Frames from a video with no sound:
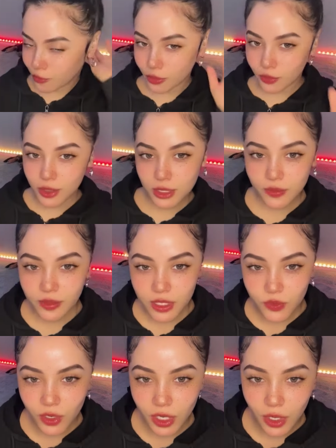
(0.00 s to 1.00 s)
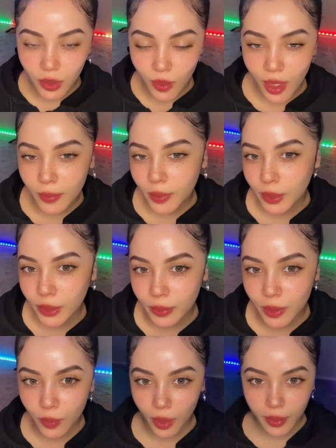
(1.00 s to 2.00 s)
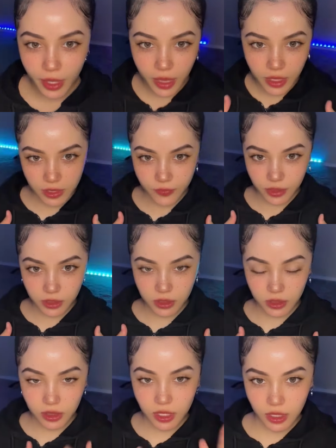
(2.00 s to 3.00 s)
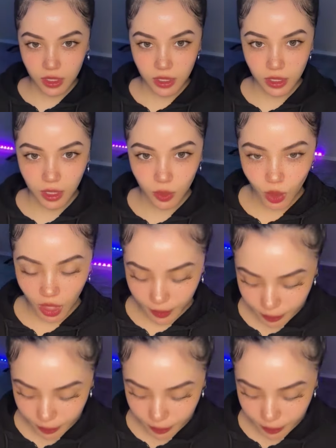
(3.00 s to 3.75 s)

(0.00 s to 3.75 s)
the rest of this video, I'm going to be wearing this filter. Okay,